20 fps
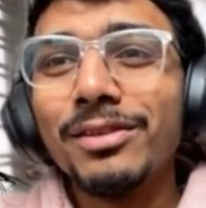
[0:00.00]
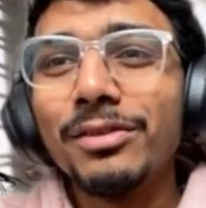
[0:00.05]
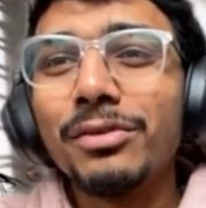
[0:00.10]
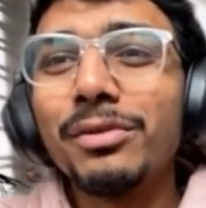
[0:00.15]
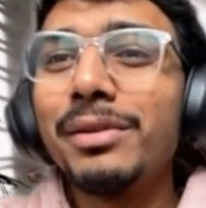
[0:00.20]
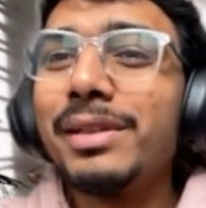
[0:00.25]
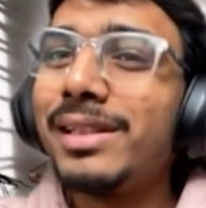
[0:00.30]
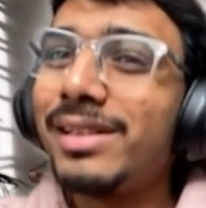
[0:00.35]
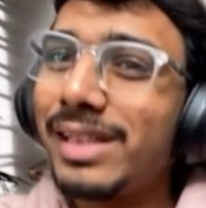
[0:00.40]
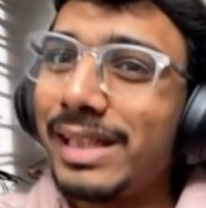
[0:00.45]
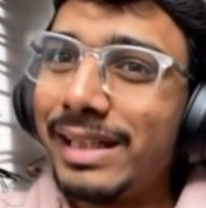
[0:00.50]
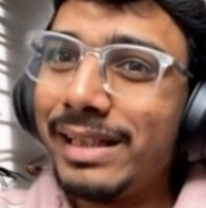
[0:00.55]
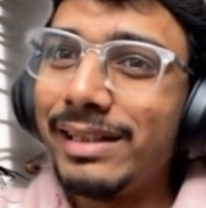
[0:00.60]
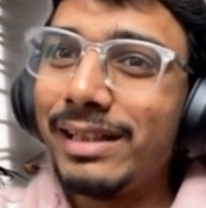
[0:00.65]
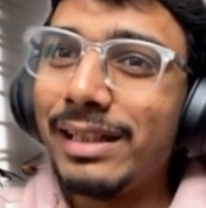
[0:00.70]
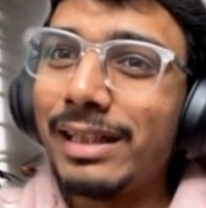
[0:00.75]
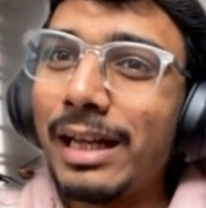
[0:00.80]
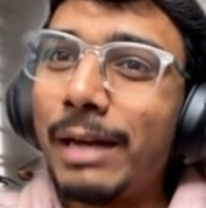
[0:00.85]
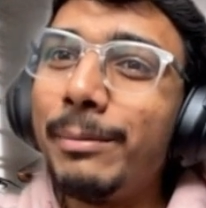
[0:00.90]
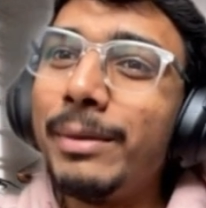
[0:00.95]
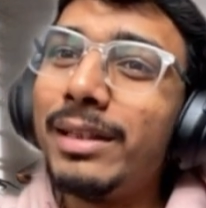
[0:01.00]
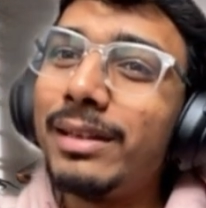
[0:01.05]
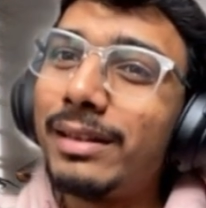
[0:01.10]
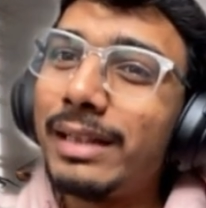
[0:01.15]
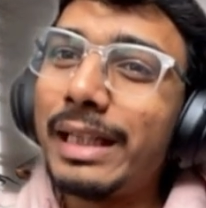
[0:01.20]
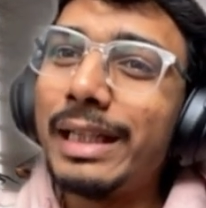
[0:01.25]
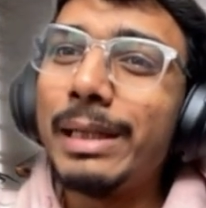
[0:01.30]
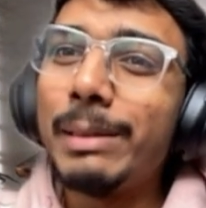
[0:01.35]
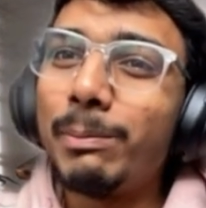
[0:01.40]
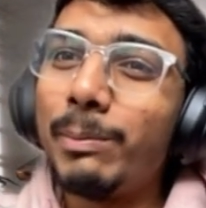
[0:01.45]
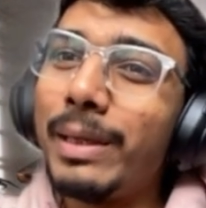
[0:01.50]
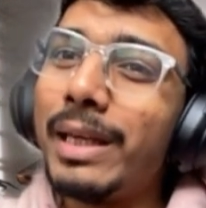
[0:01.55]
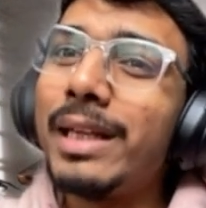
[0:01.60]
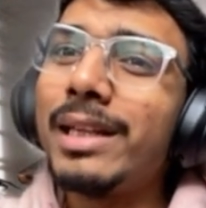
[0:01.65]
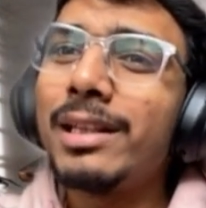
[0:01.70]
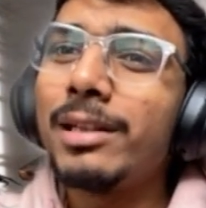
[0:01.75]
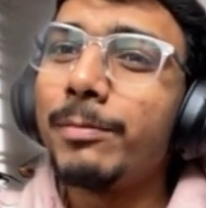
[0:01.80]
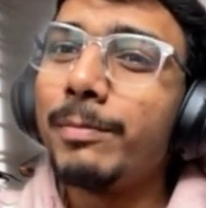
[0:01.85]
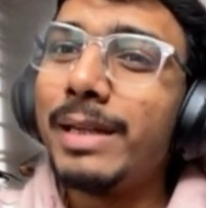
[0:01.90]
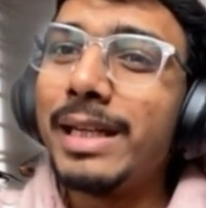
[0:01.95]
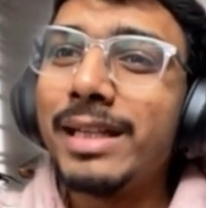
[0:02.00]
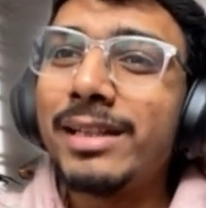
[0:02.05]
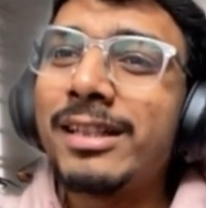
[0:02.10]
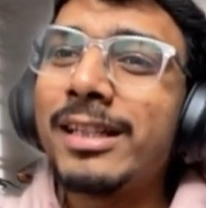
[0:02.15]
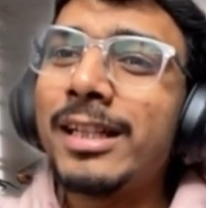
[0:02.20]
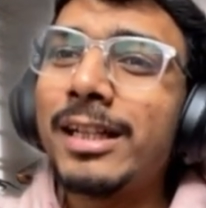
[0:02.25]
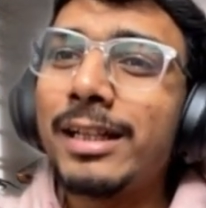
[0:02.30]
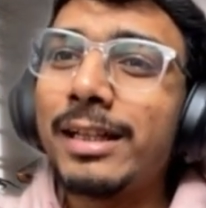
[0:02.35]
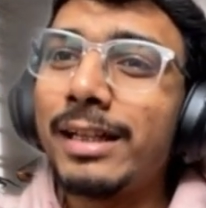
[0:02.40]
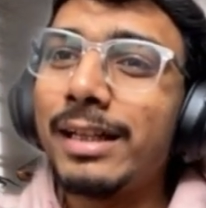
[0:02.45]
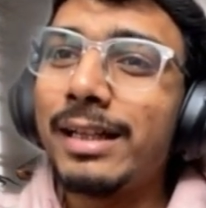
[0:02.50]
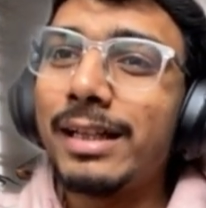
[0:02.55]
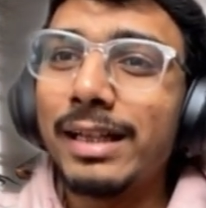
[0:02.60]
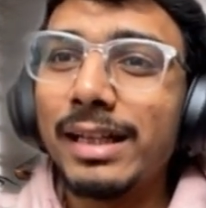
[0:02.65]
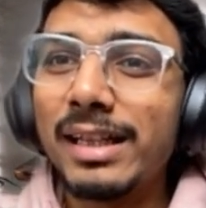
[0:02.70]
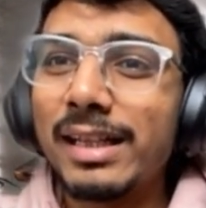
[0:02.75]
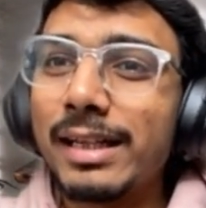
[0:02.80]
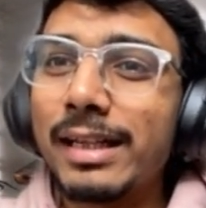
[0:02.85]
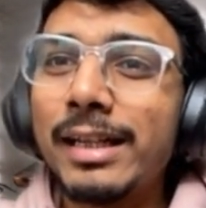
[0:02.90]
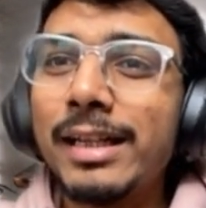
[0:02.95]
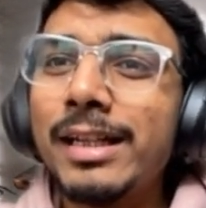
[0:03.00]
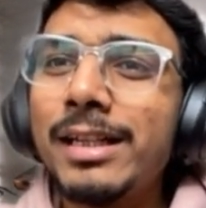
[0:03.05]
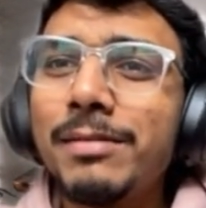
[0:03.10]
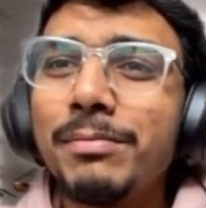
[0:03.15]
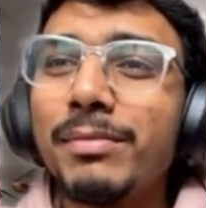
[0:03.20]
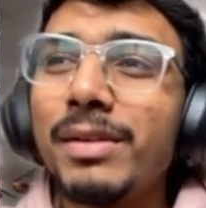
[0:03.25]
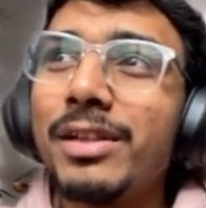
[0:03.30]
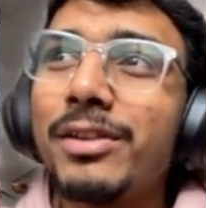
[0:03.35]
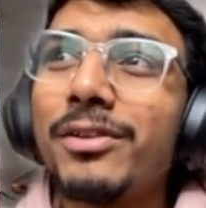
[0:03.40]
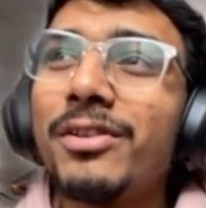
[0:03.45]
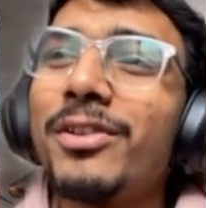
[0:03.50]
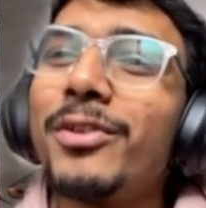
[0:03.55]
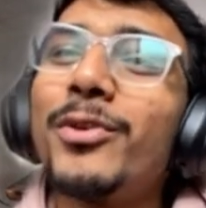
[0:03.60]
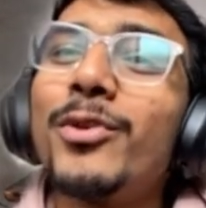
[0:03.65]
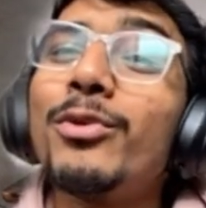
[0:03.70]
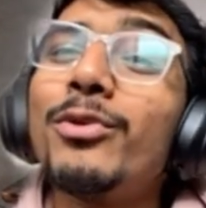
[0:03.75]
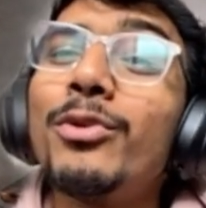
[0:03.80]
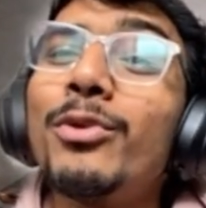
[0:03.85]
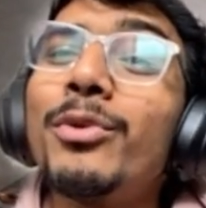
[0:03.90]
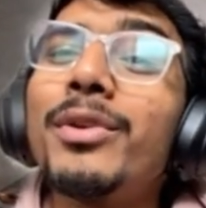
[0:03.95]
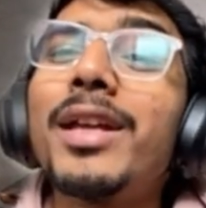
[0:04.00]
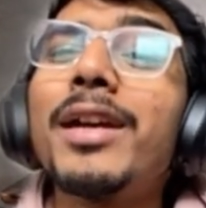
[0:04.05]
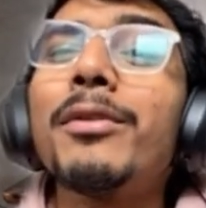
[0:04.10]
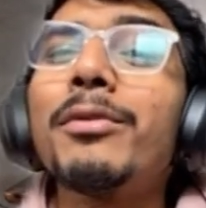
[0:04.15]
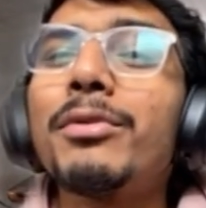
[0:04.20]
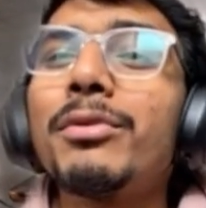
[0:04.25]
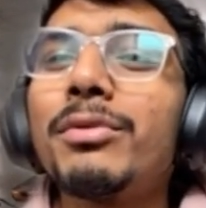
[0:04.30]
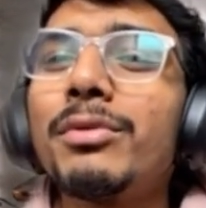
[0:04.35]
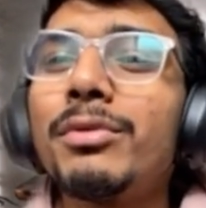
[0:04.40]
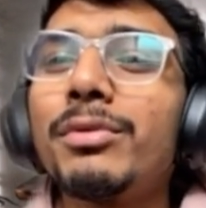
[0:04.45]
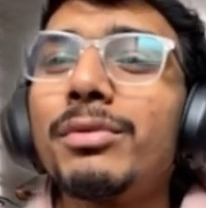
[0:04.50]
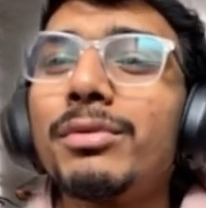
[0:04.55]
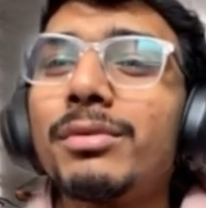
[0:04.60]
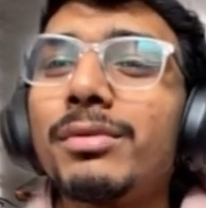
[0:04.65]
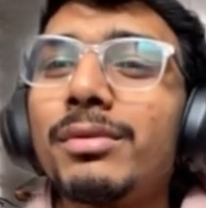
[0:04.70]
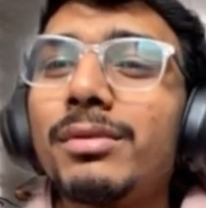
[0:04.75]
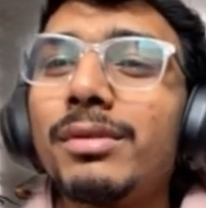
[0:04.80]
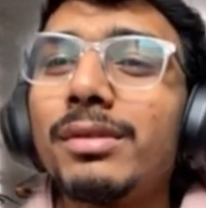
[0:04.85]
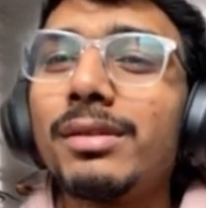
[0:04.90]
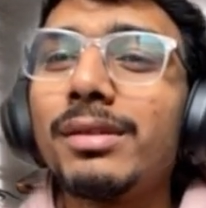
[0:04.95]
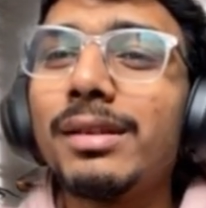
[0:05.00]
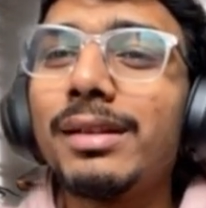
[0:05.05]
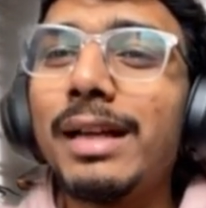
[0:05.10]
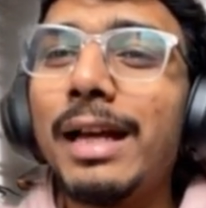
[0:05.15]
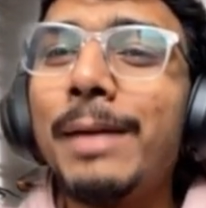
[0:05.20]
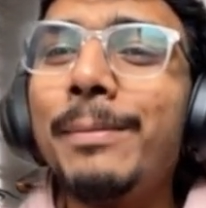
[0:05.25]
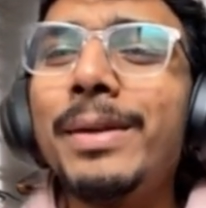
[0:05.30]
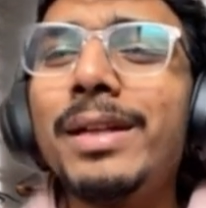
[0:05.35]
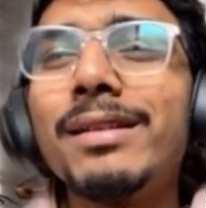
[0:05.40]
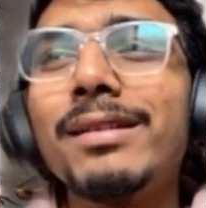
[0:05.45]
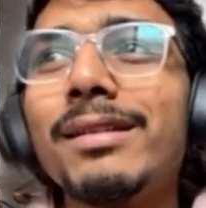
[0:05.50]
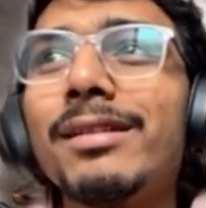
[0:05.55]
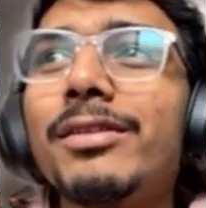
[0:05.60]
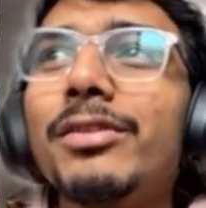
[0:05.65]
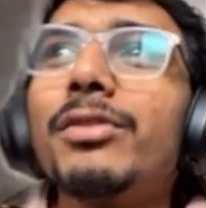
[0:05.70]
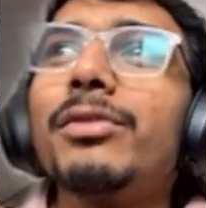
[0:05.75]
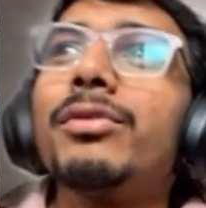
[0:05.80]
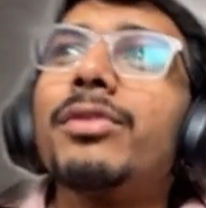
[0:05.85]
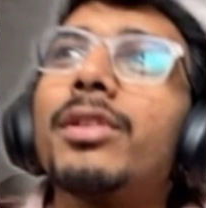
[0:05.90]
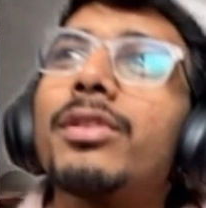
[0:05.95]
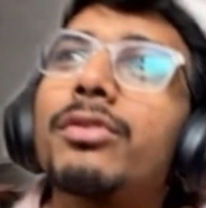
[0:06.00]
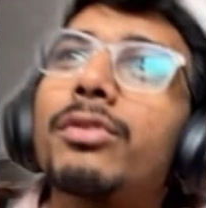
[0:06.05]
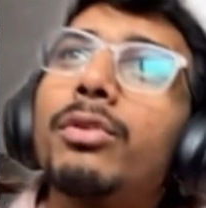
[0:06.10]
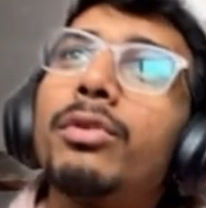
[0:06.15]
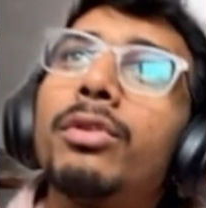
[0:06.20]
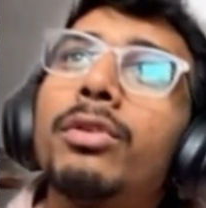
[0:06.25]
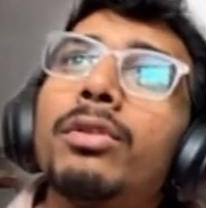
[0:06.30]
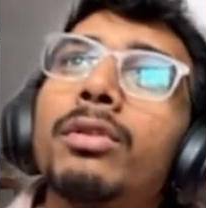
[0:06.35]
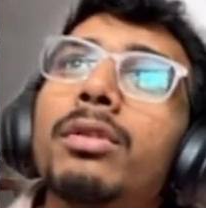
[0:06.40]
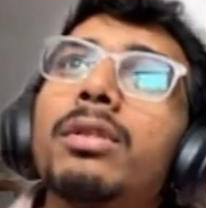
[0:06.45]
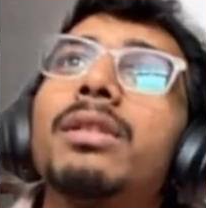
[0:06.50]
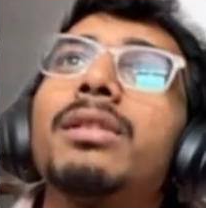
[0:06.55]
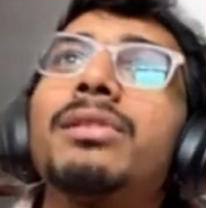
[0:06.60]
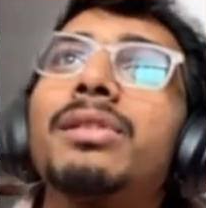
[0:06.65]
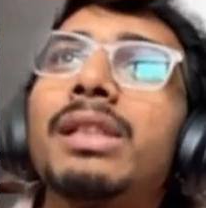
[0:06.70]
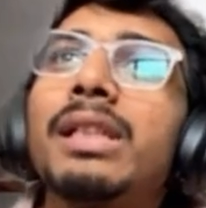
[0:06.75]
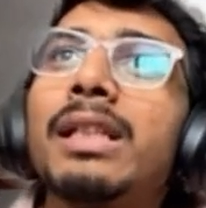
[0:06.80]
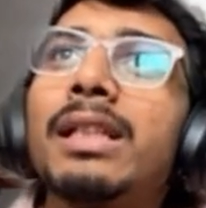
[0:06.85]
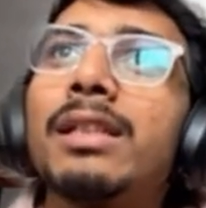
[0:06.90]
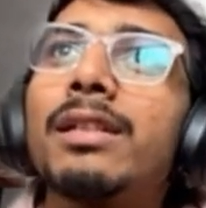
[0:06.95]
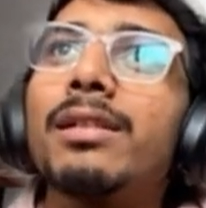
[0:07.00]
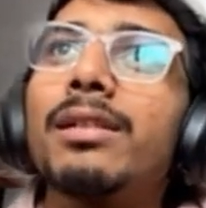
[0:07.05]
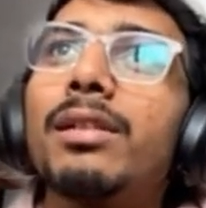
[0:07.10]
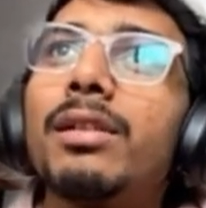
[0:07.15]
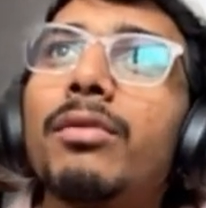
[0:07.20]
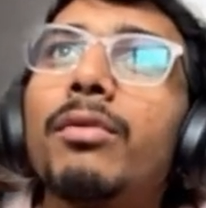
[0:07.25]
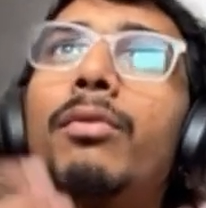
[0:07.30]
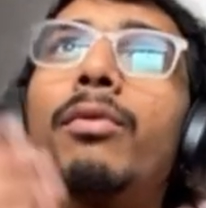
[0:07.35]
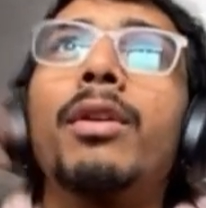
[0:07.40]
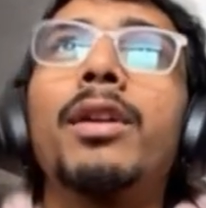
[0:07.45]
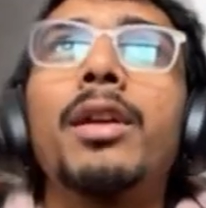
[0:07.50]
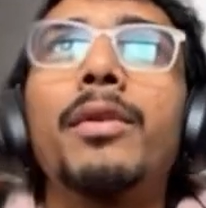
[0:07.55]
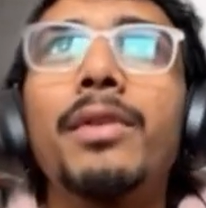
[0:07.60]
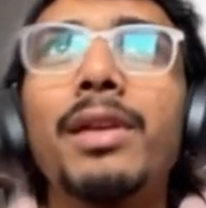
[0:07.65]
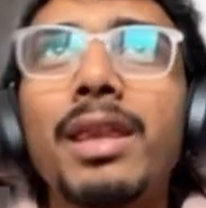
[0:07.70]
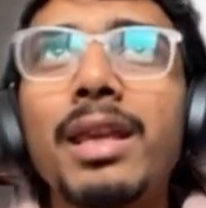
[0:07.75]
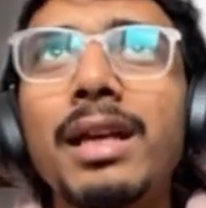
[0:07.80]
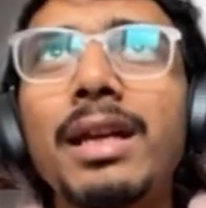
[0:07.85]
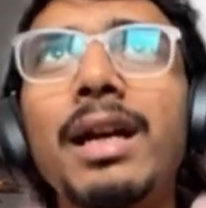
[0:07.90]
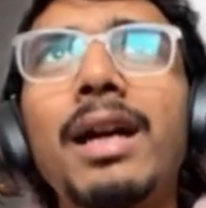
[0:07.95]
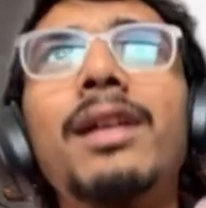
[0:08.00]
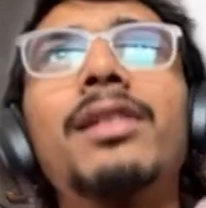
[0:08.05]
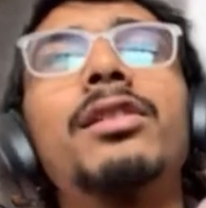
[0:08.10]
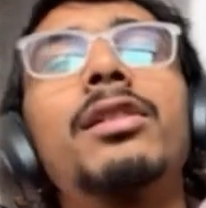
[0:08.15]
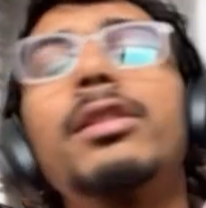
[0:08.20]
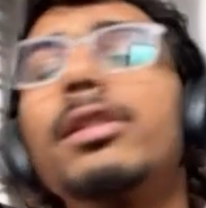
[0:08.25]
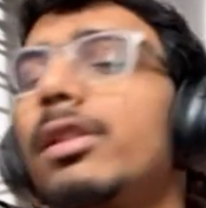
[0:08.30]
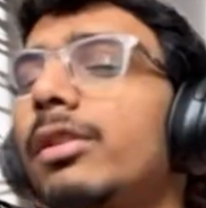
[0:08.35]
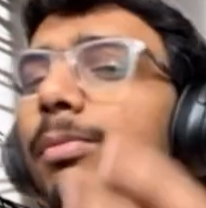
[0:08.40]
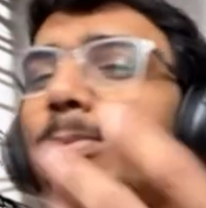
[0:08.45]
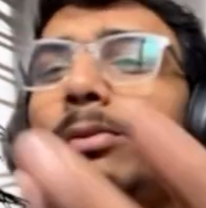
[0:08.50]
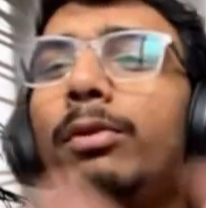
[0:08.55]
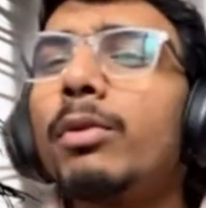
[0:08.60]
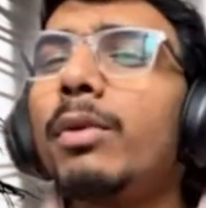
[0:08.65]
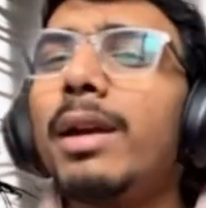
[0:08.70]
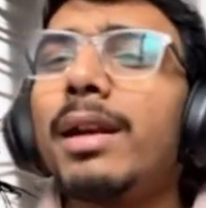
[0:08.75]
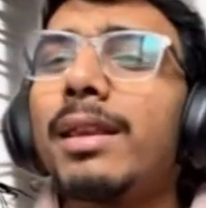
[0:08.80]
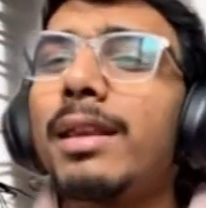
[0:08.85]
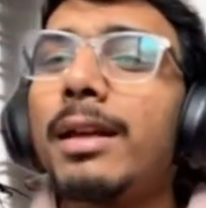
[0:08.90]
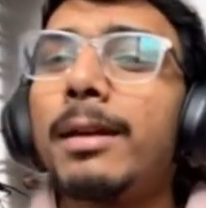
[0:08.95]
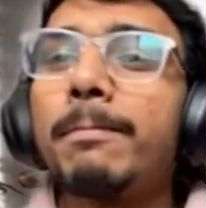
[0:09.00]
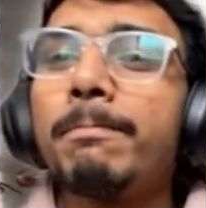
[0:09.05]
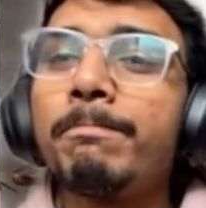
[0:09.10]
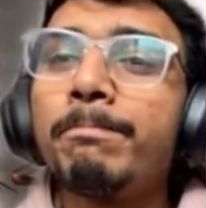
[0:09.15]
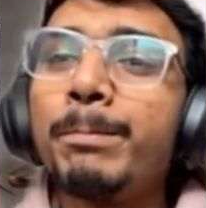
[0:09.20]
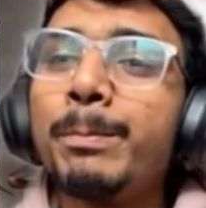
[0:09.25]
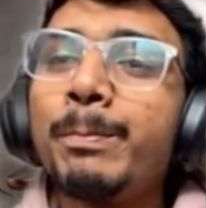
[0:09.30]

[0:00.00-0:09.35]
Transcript: So it's easy. I mean, they pay the basic rate, but you know, you don't have to do, I mean, you just go say whatever they ask, just provide them.